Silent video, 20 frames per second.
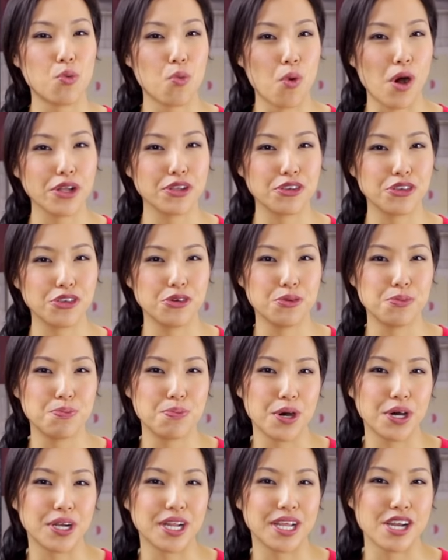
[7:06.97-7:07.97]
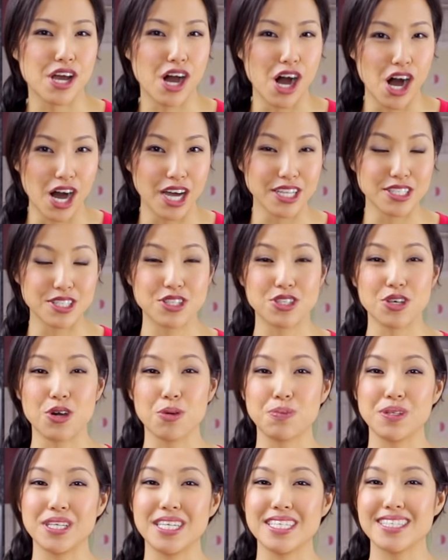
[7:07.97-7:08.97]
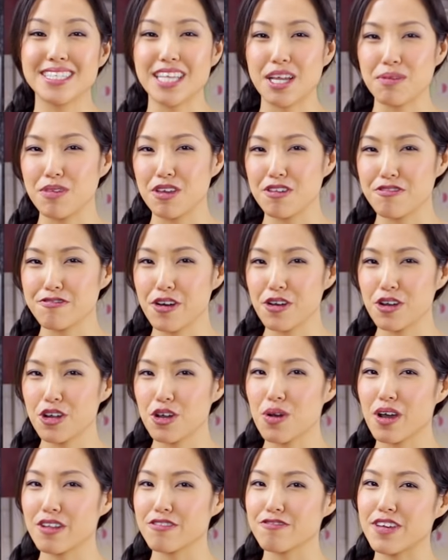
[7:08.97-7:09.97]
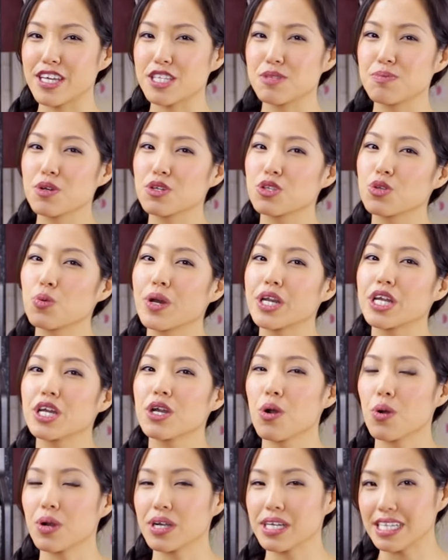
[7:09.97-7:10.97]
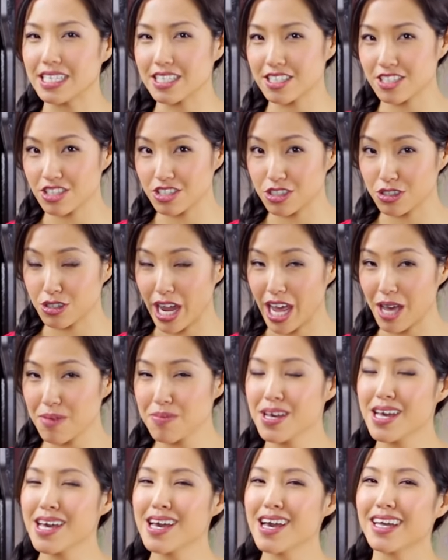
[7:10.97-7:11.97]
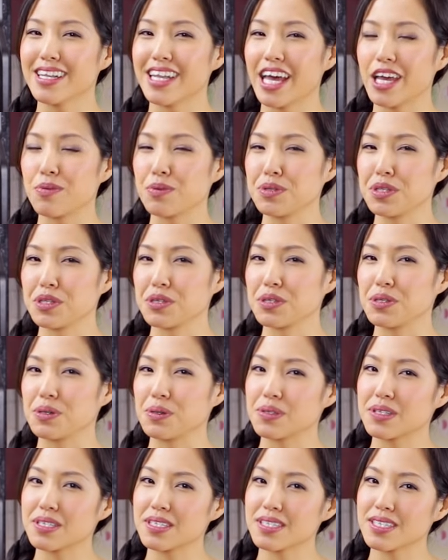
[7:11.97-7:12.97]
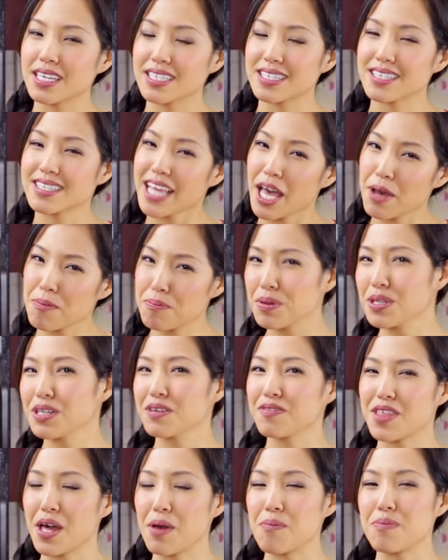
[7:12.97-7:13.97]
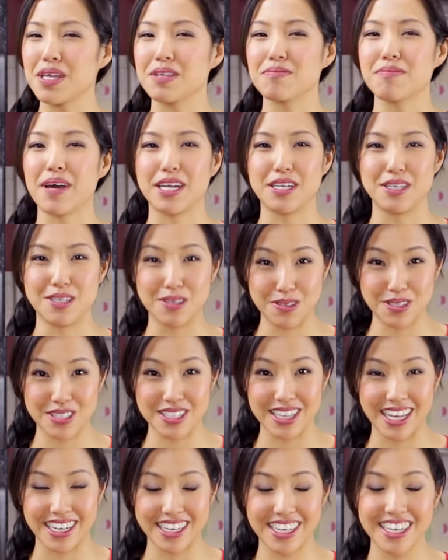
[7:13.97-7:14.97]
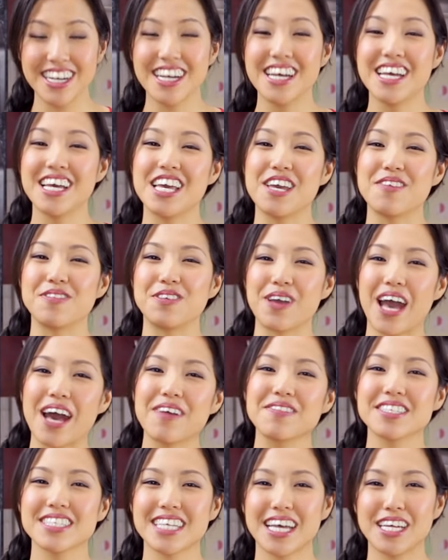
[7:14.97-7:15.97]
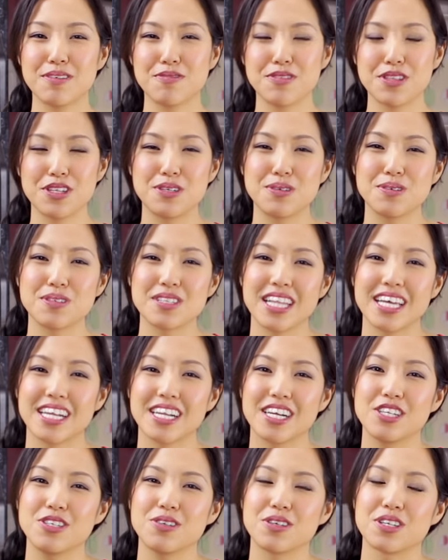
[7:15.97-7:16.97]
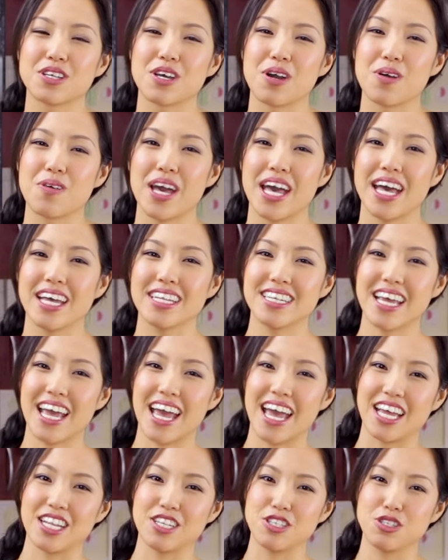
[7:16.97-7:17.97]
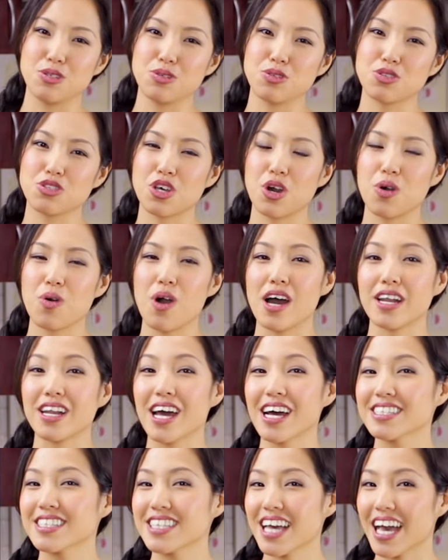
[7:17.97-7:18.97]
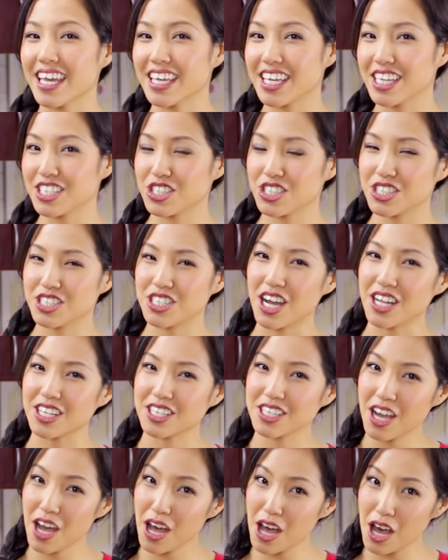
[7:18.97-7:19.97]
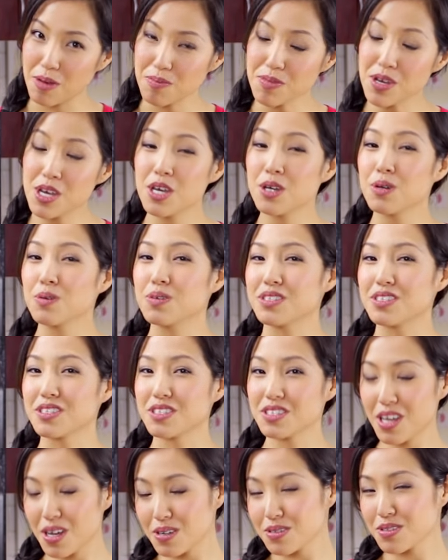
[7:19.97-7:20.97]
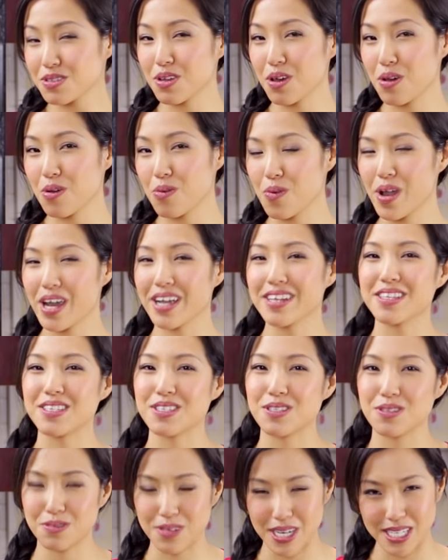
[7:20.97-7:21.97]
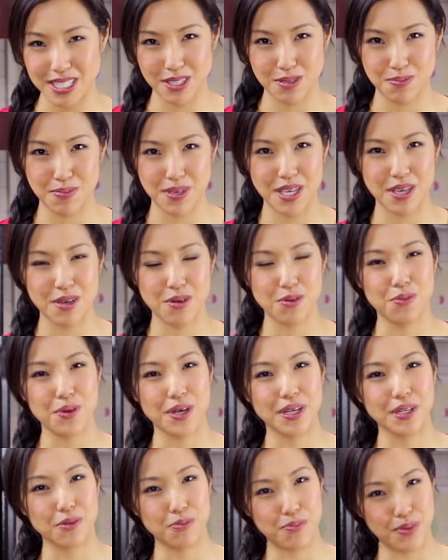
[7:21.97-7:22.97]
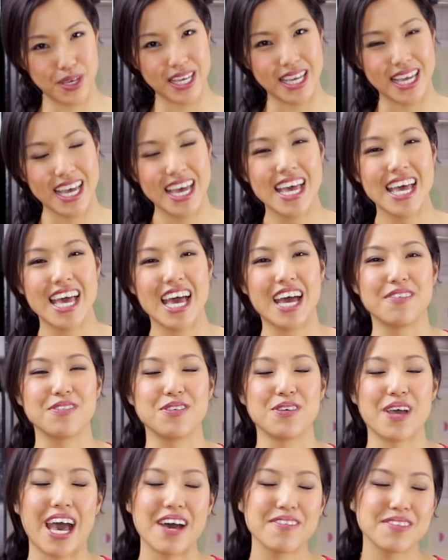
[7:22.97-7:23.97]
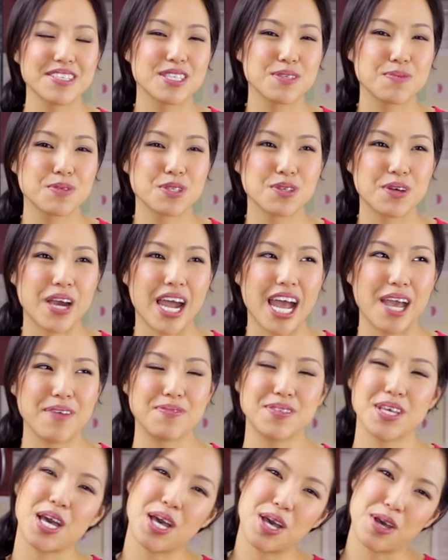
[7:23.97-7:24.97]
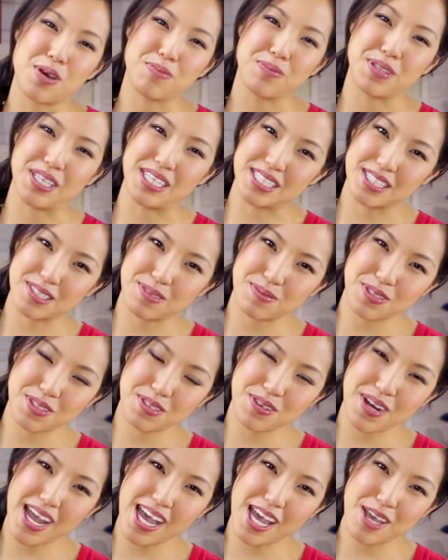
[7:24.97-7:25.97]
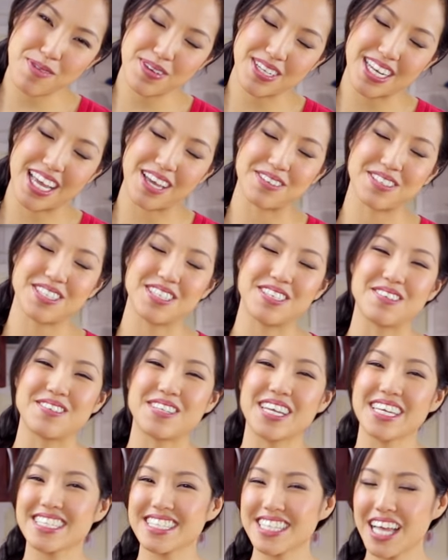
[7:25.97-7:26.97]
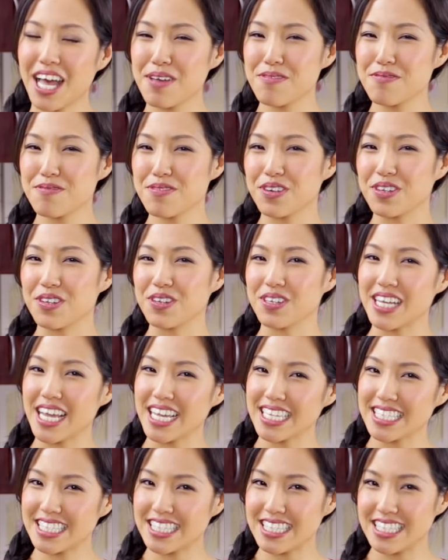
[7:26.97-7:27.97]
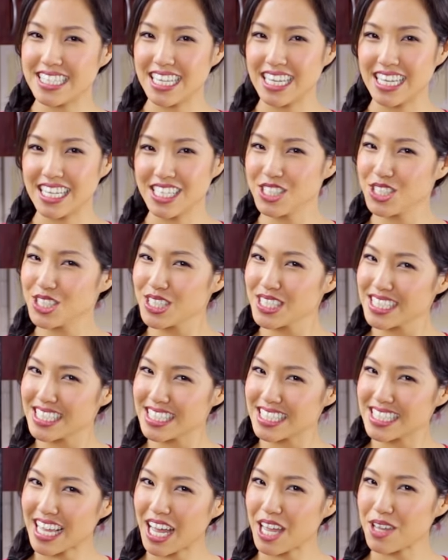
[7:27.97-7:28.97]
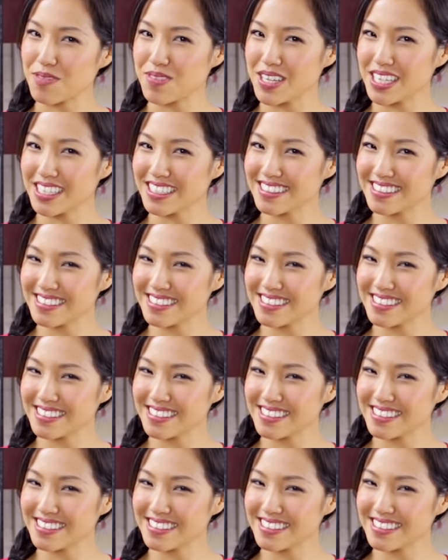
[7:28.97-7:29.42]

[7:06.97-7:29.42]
what you put it on. So please send me a photo on Facebook, Twitter, or Instagram, and I will include a sample of them in my newsletter. If you haven't signed up for the newsletter, you can go ahead and do so on hotthaikitchen.com, which is also where this recipe will be. And if you haven't subscribed, please subscribe, and I will see you next time for your next delicious Thai meal.